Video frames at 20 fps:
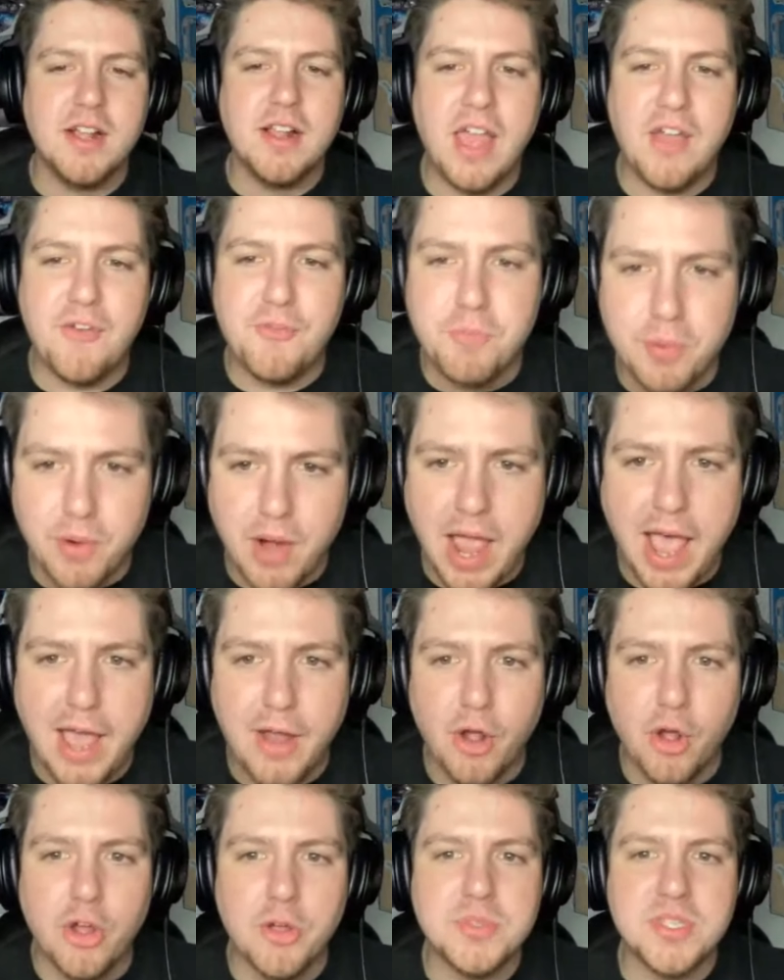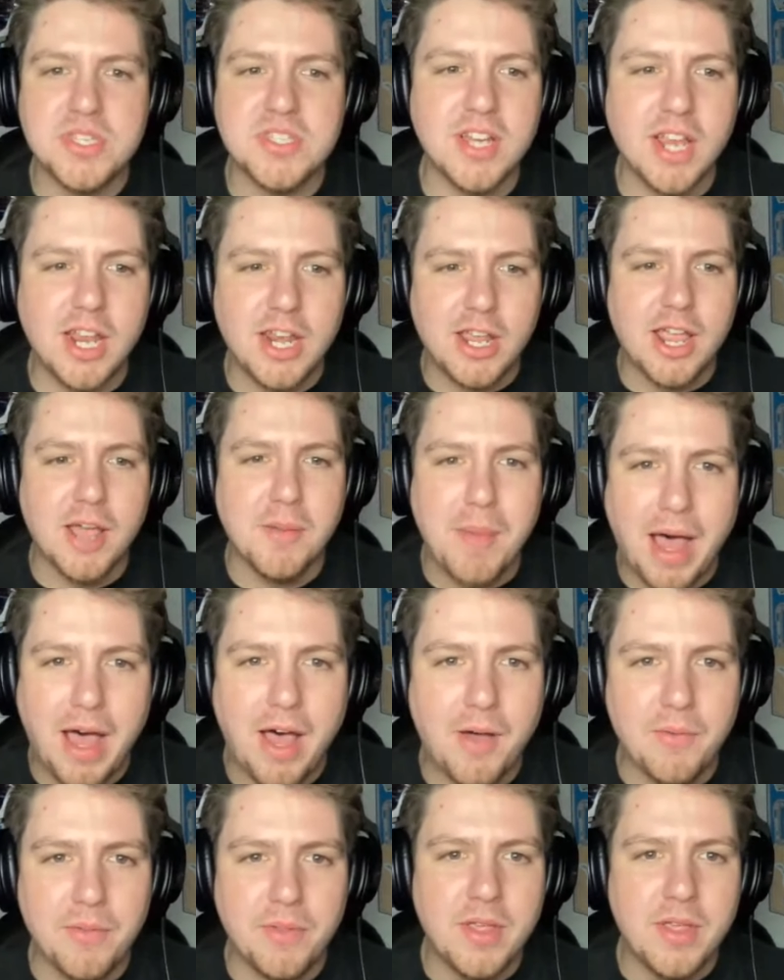If Brad Holmes isn't going to come
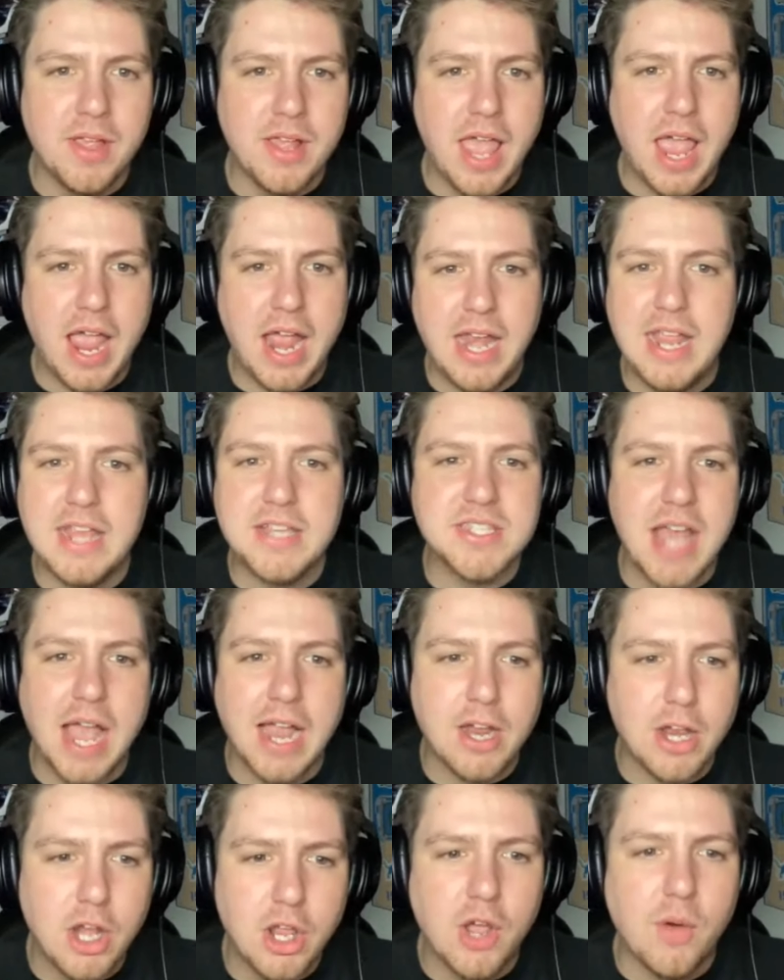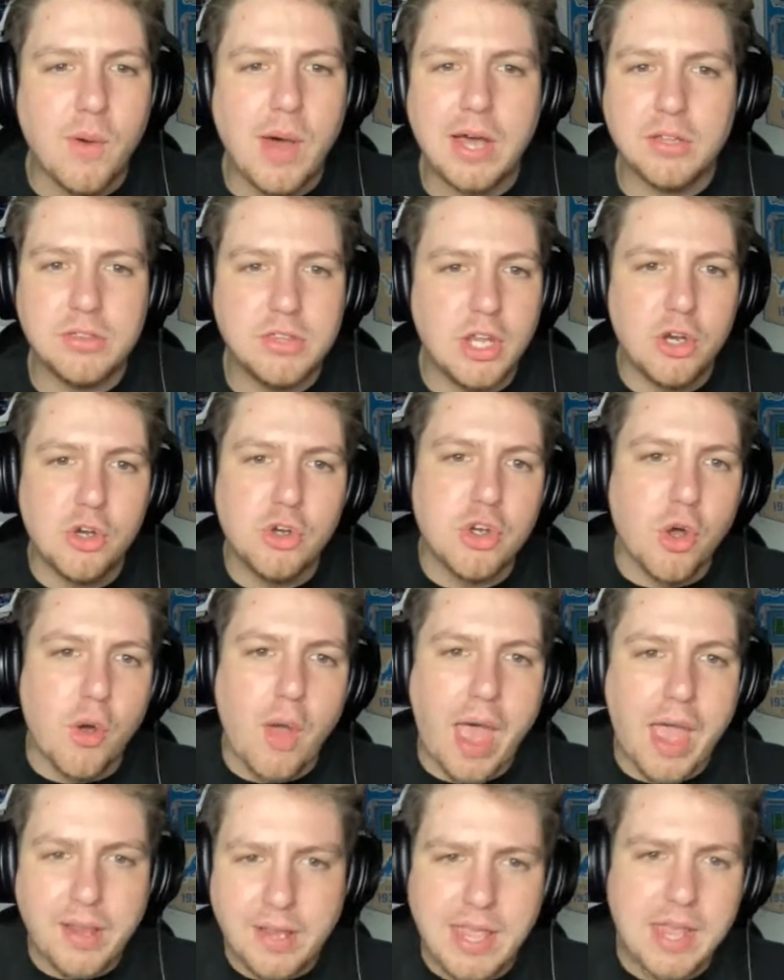out and he's not going to go out there and go
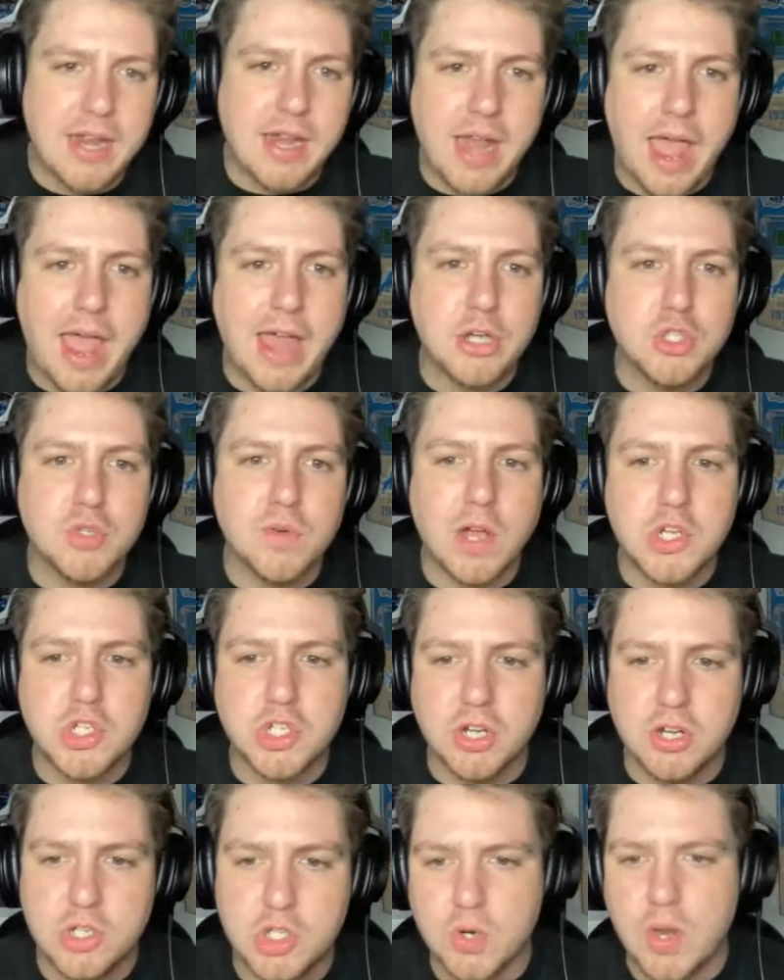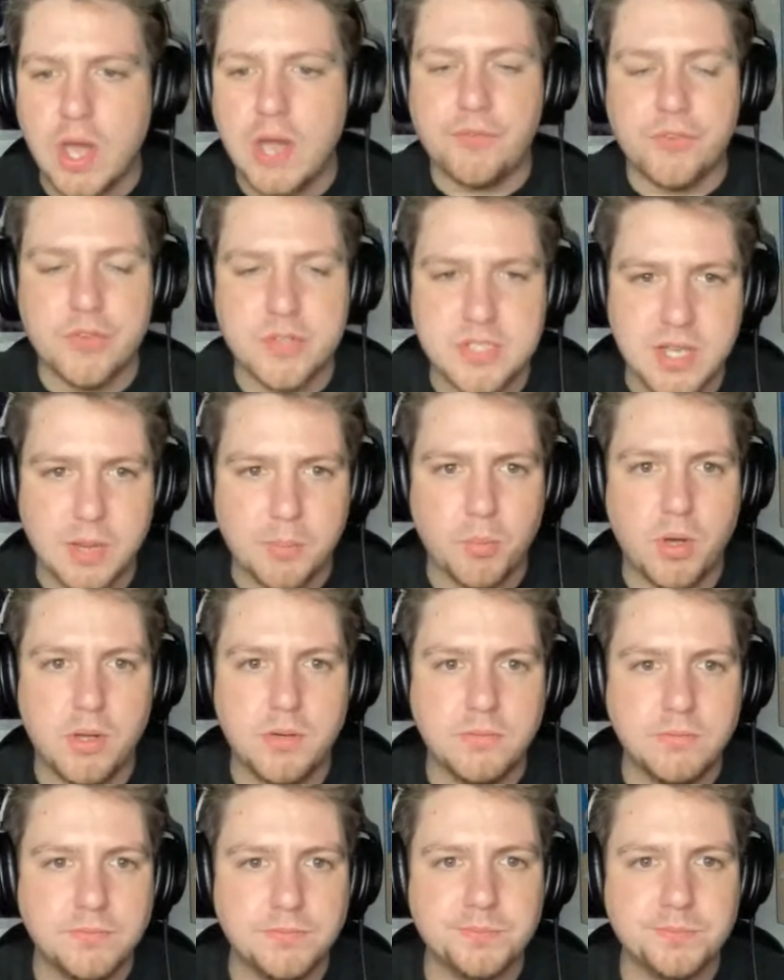uh, get an edge rusher and trade for someone,